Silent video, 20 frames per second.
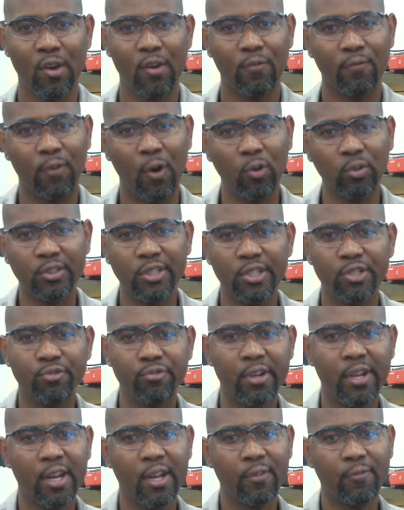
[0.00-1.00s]
Voltage
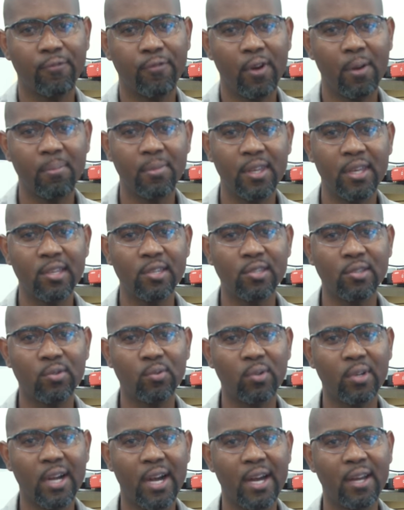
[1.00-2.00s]
reading from these two
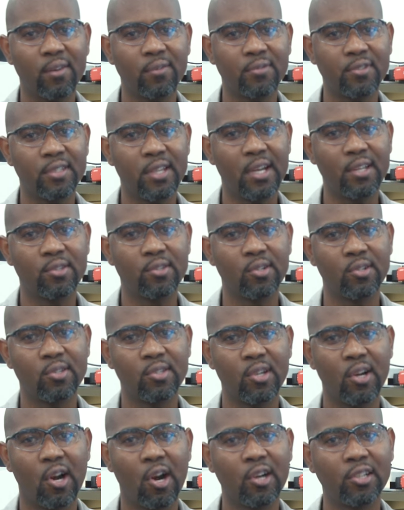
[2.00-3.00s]
kind of sensors
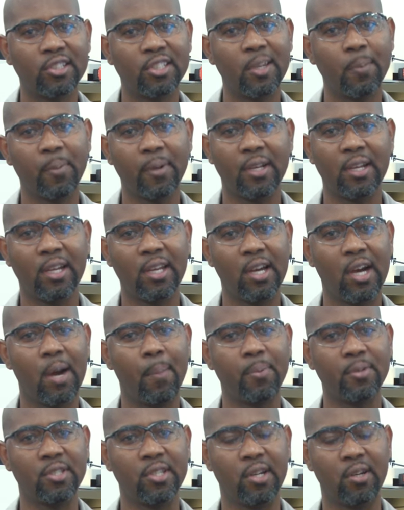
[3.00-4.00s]
are typically
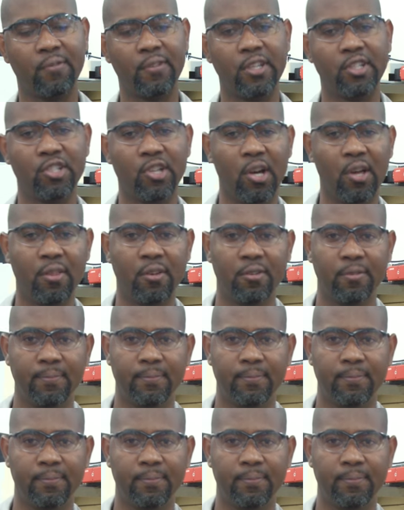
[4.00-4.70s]
opposite of each other.